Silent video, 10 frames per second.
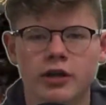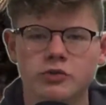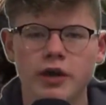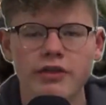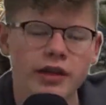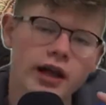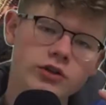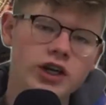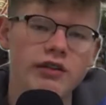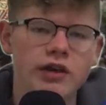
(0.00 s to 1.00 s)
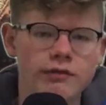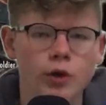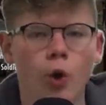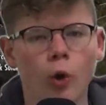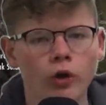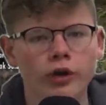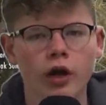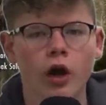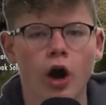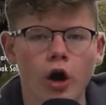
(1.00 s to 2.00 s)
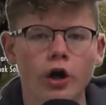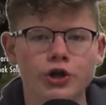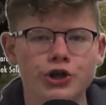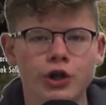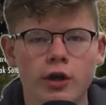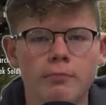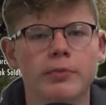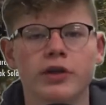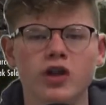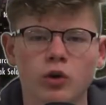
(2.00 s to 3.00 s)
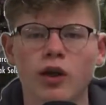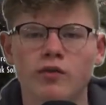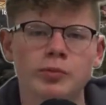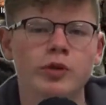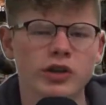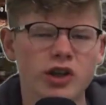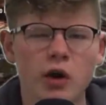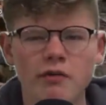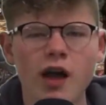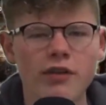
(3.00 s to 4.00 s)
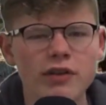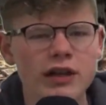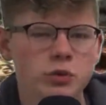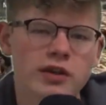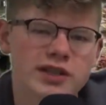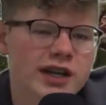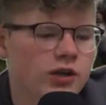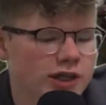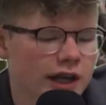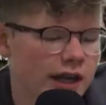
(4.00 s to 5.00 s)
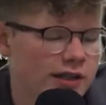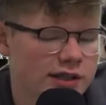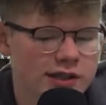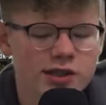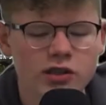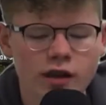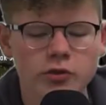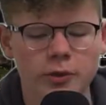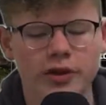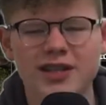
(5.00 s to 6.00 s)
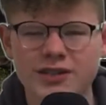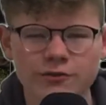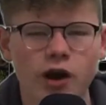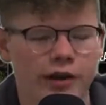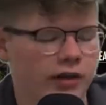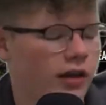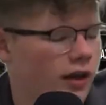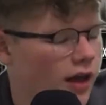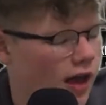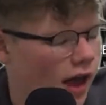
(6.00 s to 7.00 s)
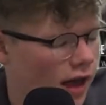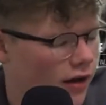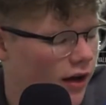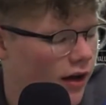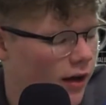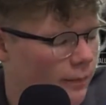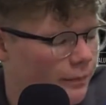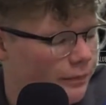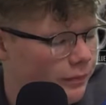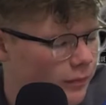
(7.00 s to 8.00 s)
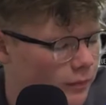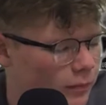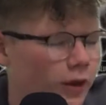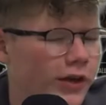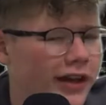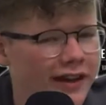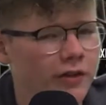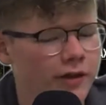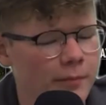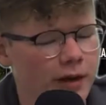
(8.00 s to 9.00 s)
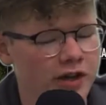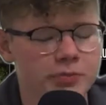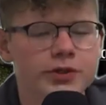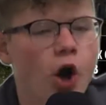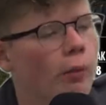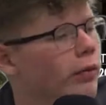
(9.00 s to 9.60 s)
because when I think of Celtic, I think of cold, harsh, but lovable. I think that's what this DLC is it's lovable and it's fun. And you get to kill vampires, but